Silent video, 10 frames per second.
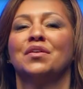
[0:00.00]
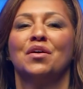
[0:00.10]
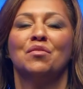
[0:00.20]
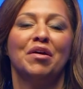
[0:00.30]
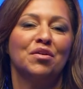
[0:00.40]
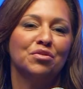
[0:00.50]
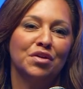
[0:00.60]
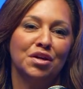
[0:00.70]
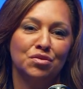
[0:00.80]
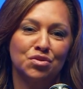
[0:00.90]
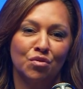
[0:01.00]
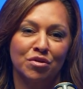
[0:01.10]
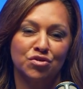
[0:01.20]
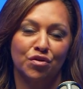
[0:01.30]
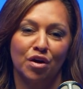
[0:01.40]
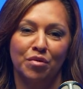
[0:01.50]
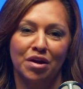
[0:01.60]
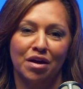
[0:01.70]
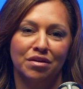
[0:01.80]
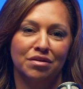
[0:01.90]
Michael, thank you so much for coming
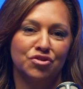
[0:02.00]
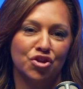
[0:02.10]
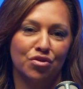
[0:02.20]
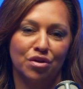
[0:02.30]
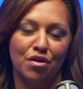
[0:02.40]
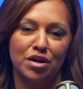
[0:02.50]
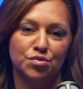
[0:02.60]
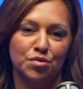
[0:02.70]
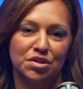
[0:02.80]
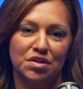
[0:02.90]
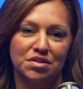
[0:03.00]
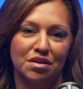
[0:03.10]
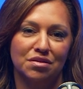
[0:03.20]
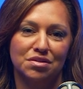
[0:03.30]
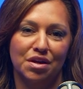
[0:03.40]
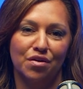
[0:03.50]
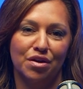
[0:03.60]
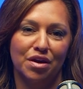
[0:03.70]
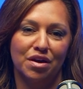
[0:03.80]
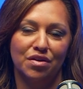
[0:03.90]
on and sharing your expertise on this
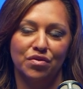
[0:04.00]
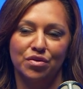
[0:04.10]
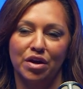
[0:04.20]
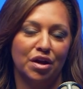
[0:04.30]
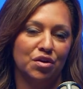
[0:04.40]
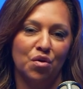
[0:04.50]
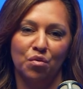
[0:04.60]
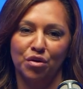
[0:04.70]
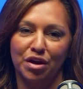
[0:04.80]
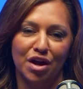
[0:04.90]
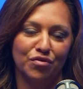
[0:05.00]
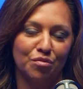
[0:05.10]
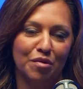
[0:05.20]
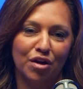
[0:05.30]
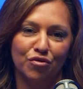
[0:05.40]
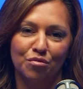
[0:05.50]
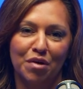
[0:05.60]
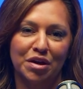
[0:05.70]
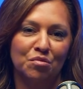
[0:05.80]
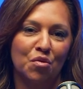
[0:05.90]
area. And I know we're going to have you back for
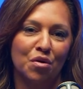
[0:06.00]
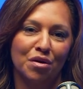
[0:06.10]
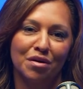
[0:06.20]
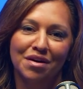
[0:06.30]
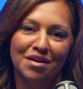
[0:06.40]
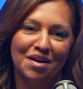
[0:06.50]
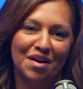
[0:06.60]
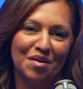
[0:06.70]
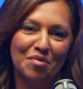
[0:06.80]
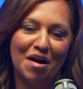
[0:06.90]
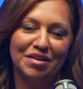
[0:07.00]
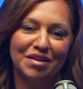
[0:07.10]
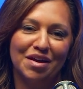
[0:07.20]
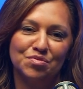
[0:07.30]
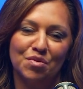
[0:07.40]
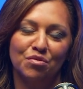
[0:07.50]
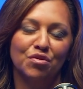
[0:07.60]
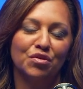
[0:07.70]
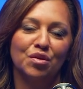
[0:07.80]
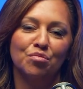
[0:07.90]
many more podcasts, but
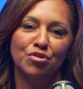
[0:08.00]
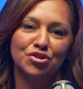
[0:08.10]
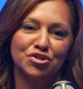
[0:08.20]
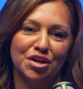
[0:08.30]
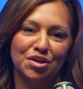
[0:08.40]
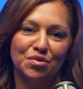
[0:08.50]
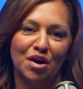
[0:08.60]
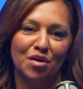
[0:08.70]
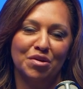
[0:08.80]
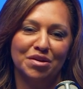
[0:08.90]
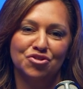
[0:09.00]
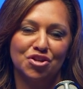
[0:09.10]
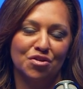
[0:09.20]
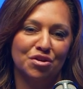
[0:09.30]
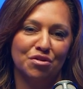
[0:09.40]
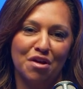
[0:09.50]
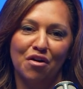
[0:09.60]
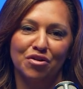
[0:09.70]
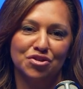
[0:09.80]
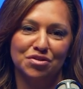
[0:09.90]
really appreciate you coming and sharing your
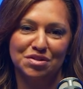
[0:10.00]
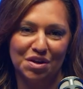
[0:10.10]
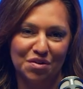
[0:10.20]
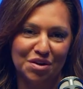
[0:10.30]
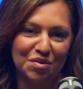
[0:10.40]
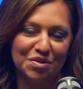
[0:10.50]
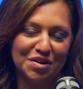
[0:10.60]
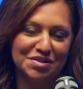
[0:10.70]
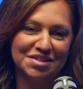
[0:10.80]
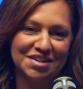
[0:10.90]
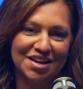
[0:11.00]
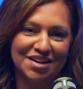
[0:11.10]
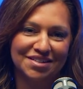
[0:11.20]
knowledge in this area with us today.